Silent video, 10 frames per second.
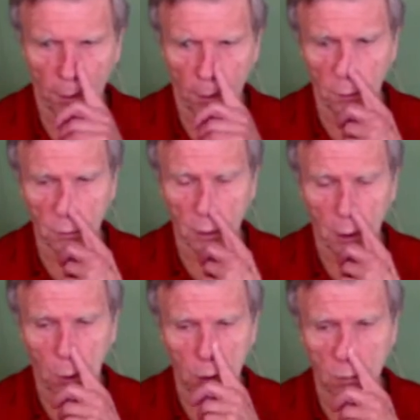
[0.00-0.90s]
And there's a
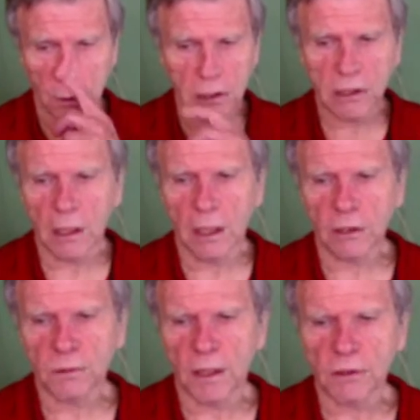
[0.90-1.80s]
Christmas
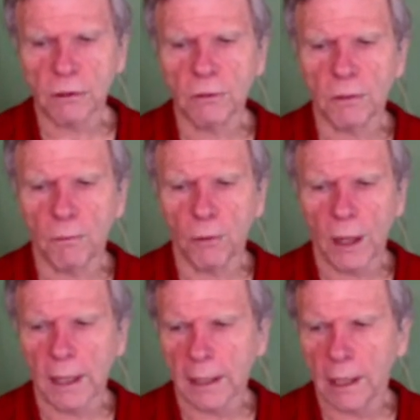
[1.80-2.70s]
special with
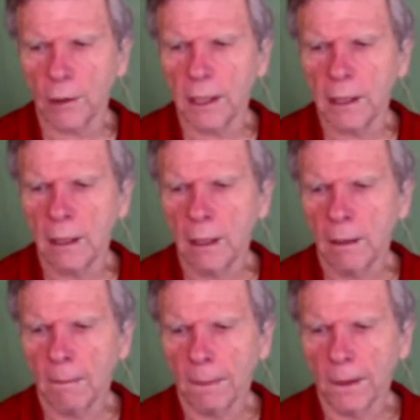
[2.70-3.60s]
Mariah Carey
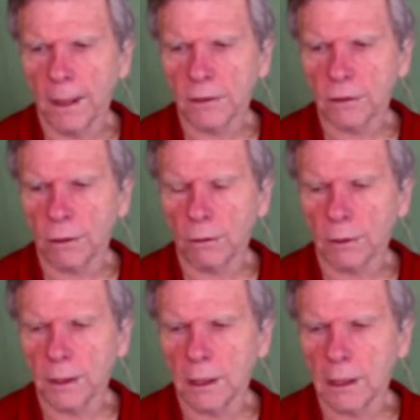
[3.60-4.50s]
that's
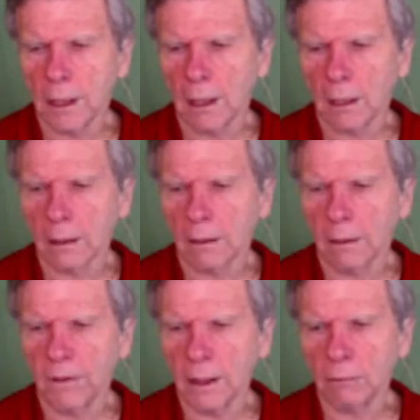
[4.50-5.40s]
currently
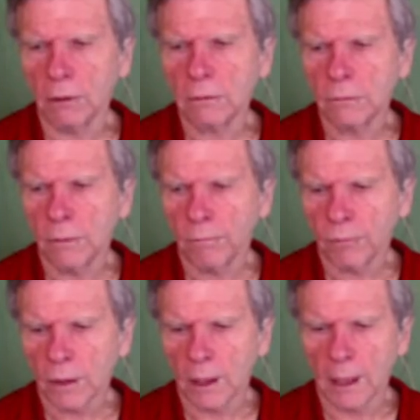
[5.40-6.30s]
available.
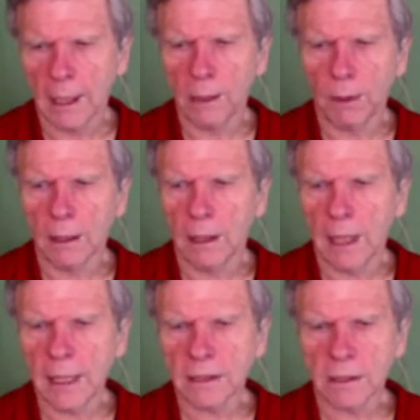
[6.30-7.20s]
Anyway,
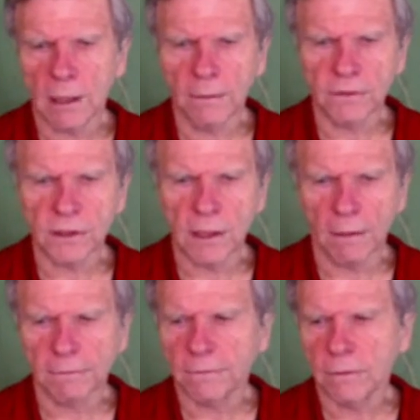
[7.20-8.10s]
lots of stuff.